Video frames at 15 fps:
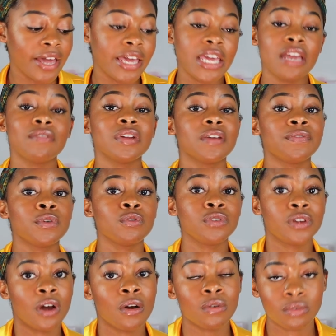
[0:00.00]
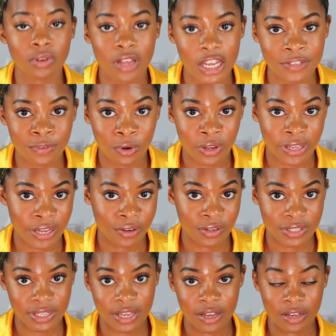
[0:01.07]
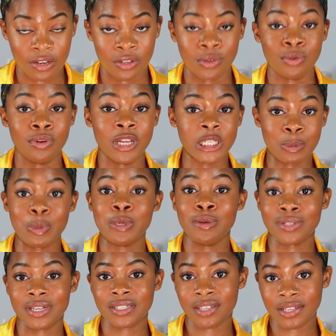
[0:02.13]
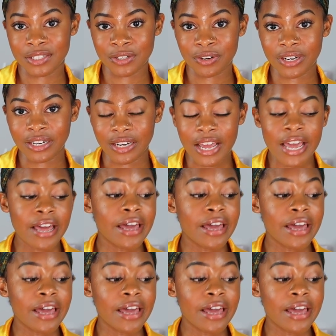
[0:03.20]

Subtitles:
Even if you don't exfoliate your skin, you need to be using sunscreen.